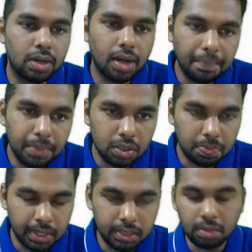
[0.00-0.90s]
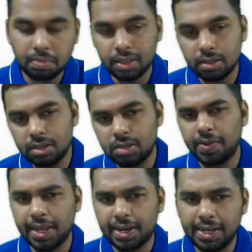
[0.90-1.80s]
the number splitting method is
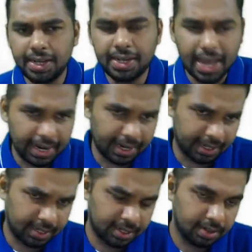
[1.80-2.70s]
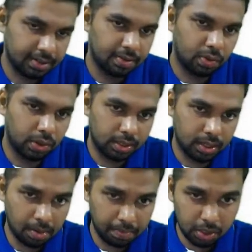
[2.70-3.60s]
fairly direct. What is the
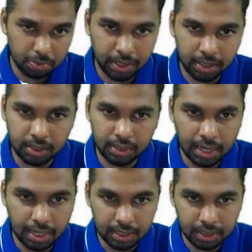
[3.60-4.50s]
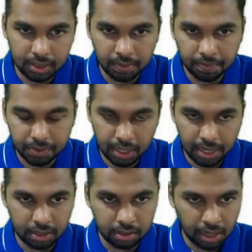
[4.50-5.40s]
number splitting says
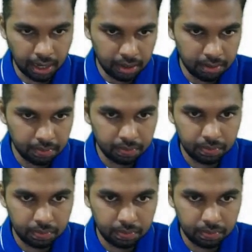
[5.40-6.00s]
that